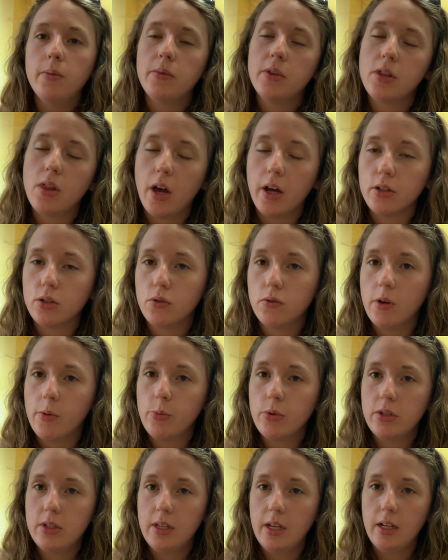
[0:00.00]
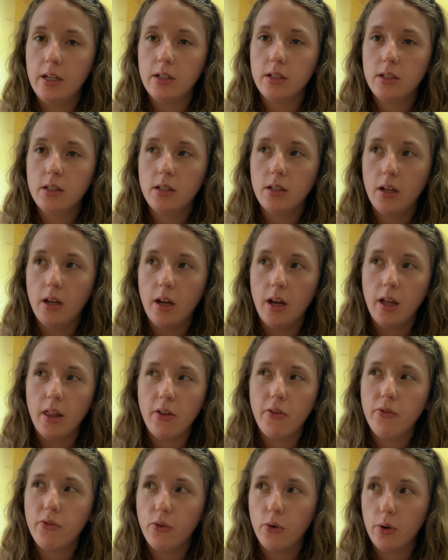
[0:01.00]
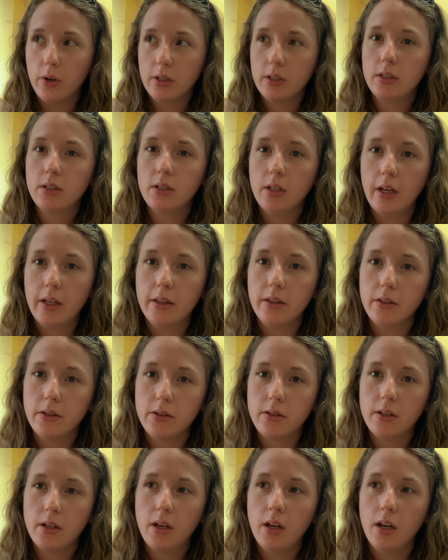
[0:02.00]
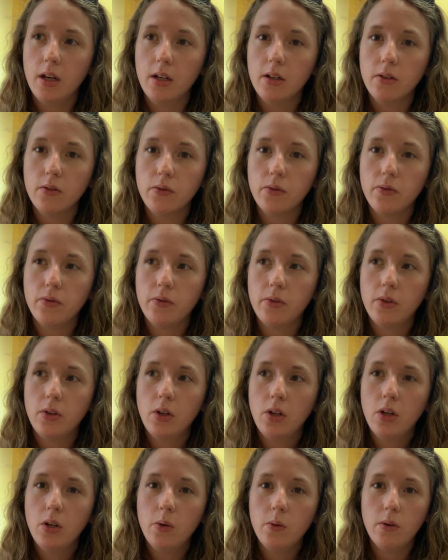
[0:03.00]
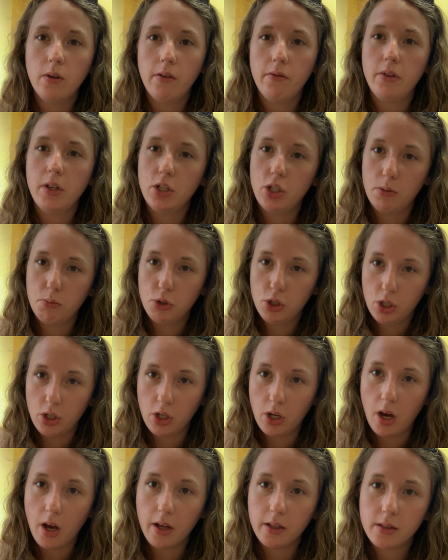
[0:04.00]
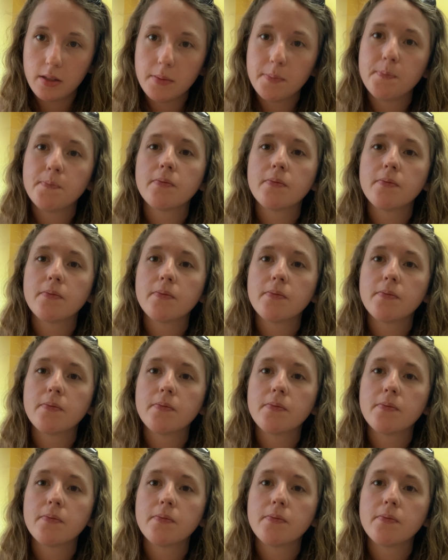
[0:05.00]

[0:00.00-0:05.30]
thought to represent the 4 sons of one of the Egyptian gods.